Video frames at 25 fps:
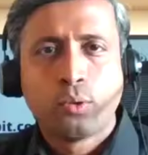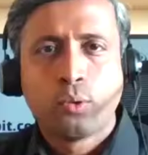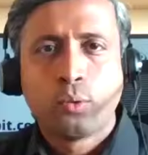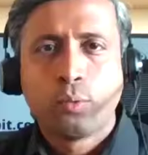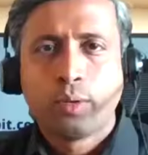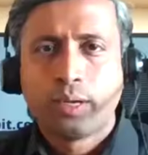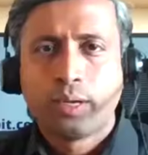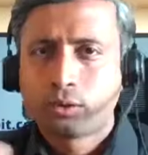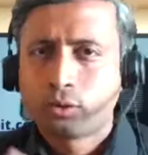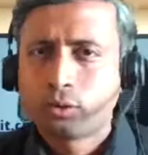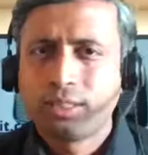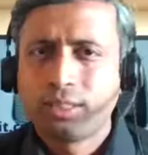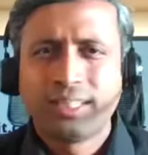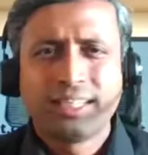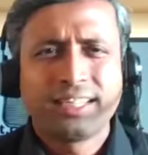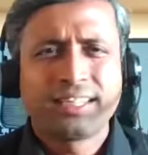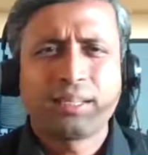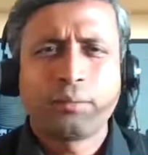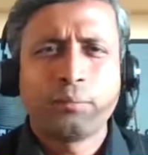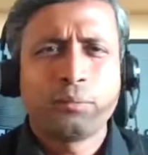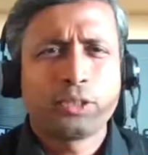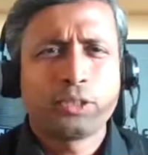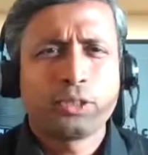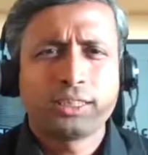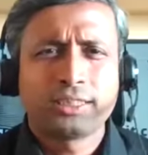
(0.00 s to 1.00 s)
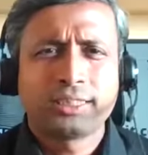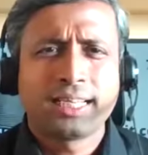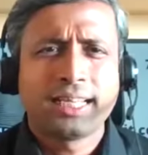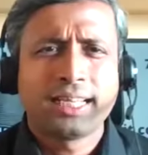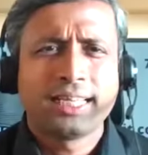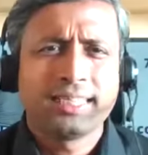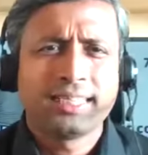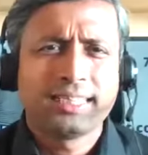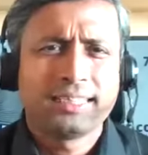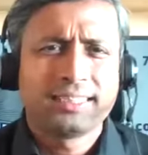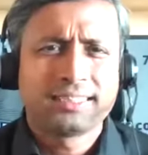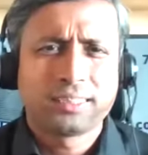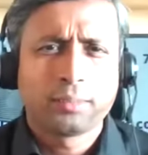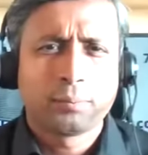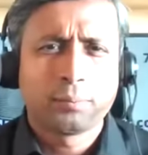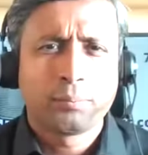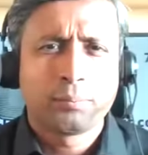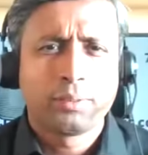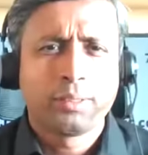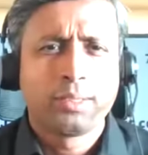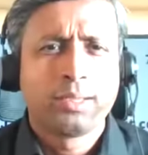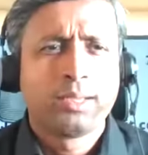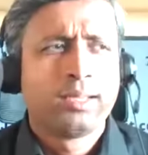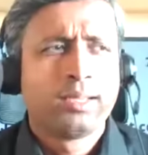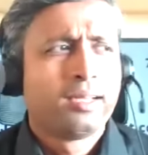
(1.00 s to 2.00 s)
no one. So written communication, I think it's a
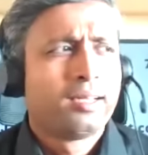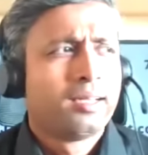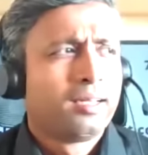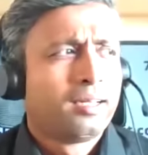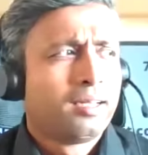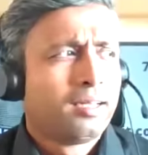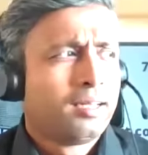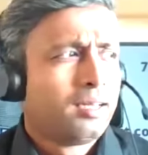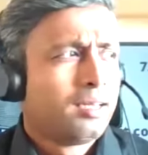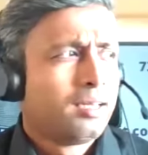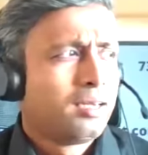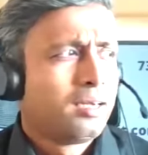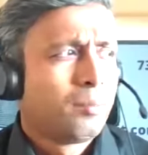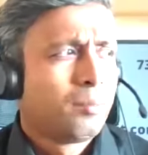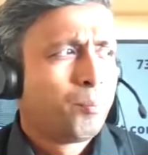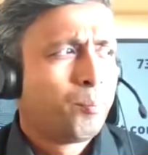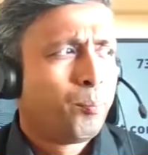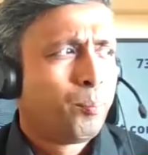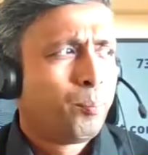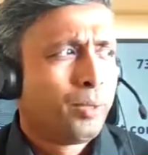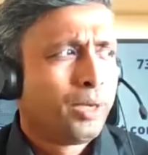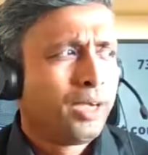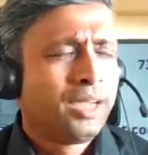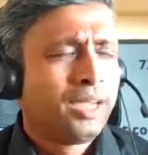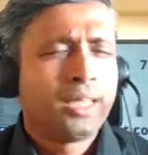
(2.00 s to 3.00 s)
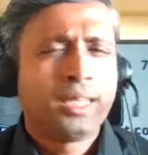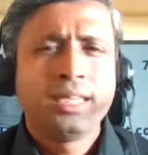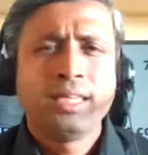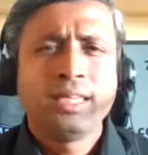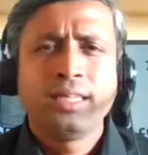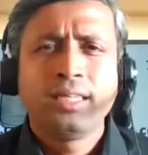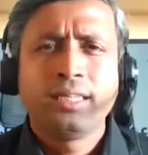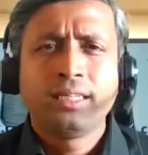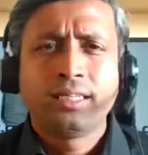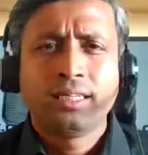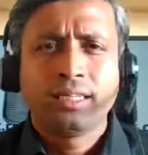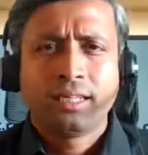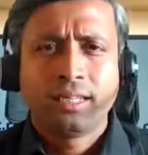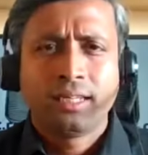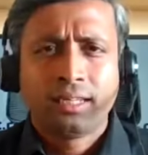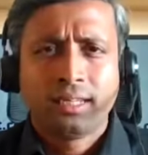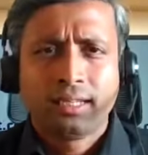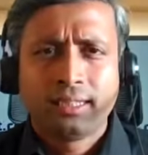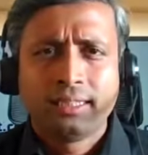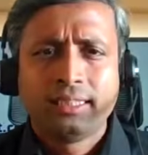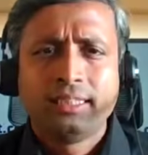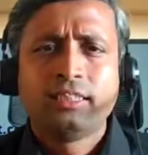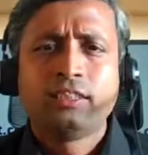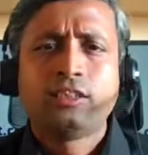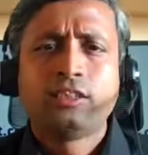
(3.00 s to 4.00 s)
pretty
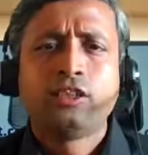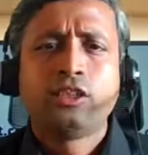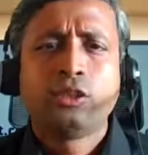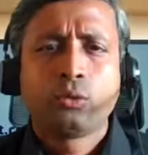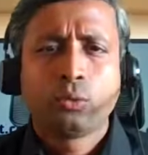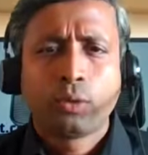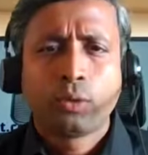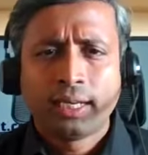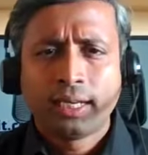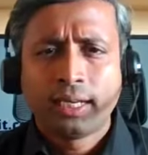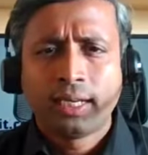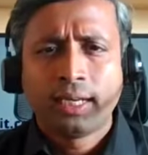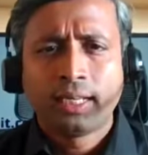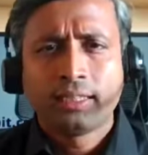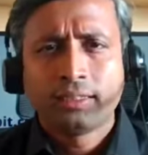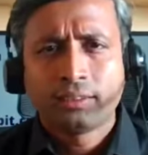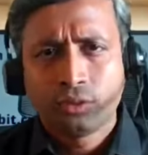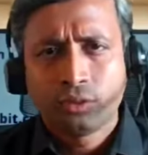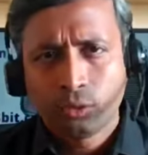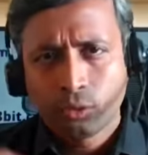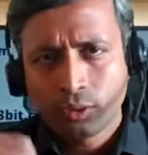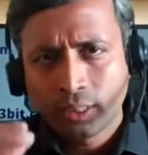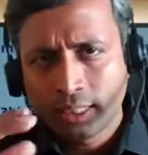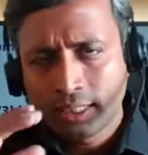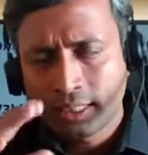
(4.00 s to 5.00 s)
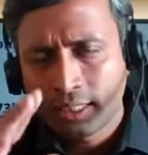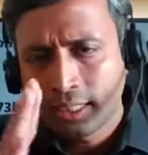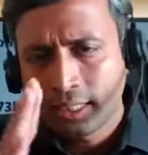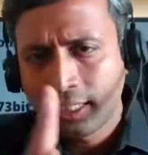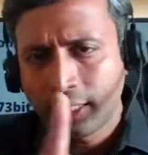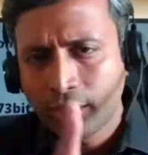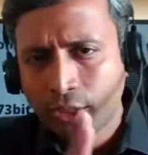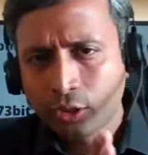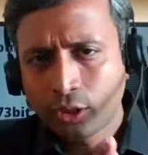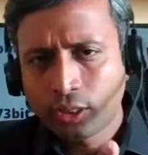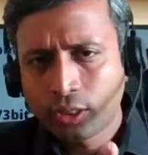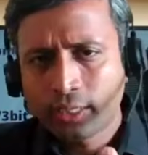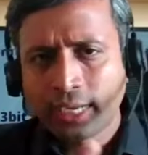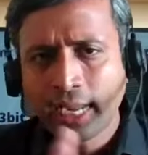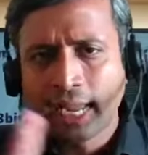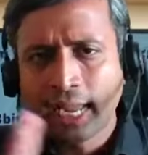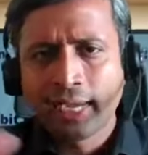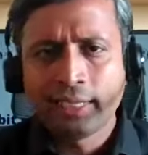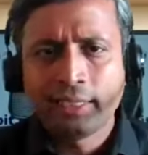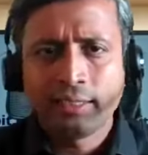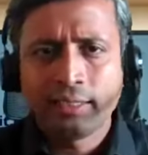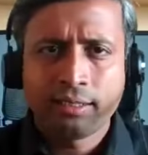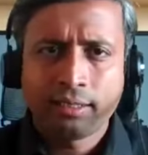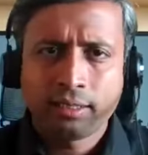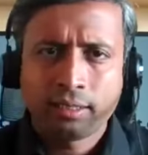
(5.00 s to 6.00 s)
easy to analyze. You can create your
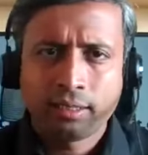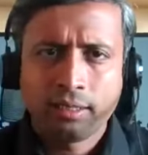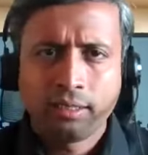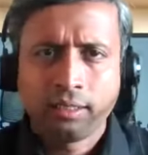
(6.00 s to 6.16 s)
calendar,